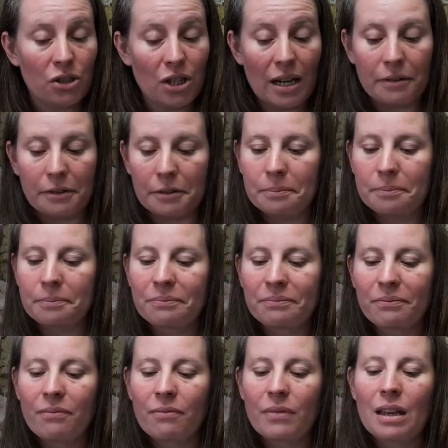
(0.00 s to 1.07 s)
her channel.
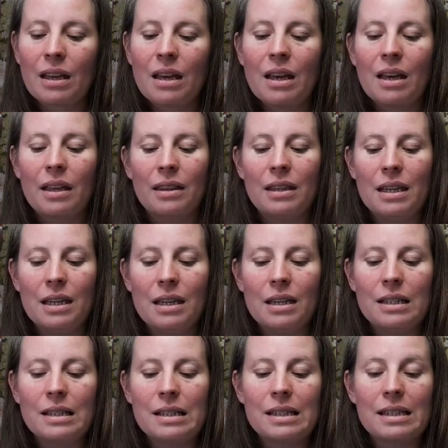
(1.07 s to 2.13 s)

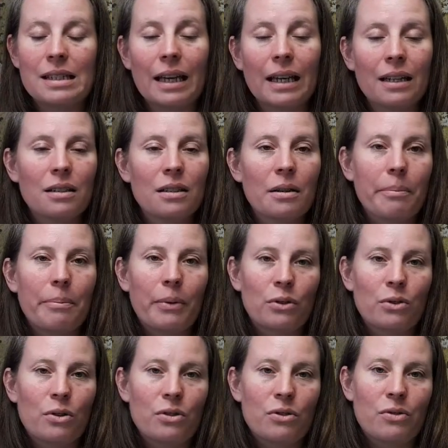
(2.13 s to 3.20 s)
The second
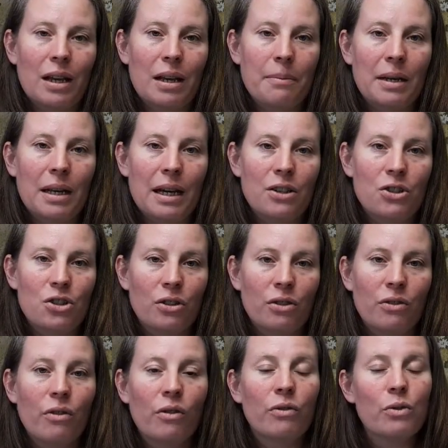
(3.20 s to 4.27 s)
podcast
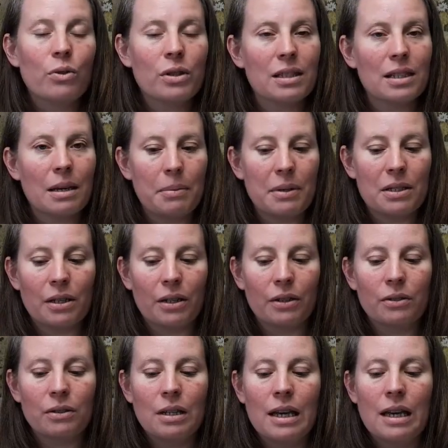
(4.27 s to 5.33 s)
recommendation for this
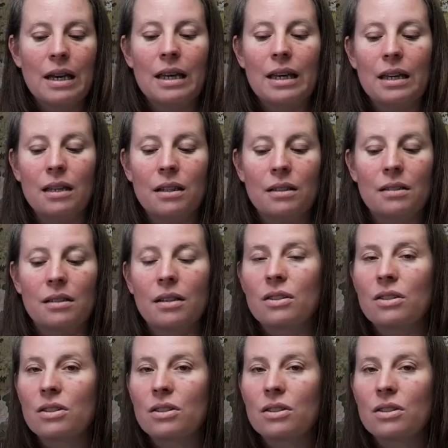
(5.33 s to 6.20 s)
episode is